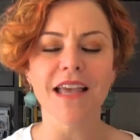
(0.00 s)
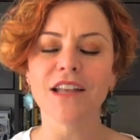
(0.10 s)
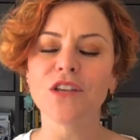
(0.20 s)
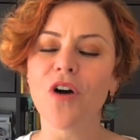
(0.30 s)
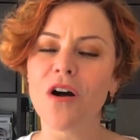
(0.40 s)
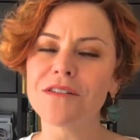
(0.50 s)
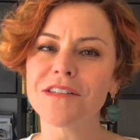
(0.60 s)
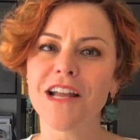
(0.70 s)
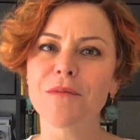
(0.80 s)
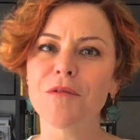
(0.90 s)
and you've also
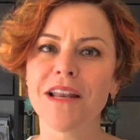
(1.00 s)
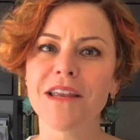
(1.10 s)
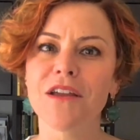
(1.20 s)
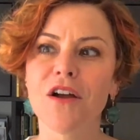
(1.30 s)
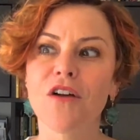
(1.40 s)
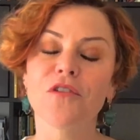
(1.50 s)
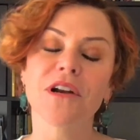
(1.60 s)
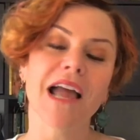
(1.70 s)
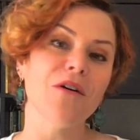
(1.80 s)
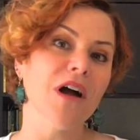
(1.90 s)
gotta be ready for
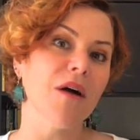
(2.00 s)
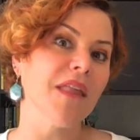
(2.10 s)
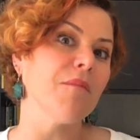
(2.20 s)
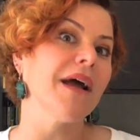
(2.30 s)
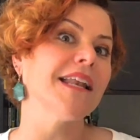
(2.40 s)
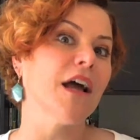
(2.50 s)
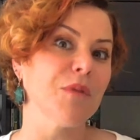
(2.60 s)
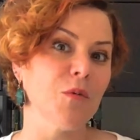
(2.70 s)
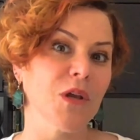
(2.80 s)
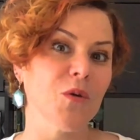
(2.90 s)
an outcome that might not
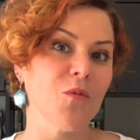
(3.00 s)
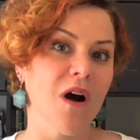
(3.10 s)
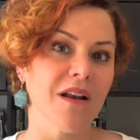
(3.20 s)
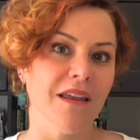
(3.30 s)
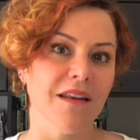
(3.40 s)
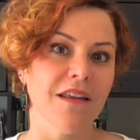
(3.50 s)
be what you wanted.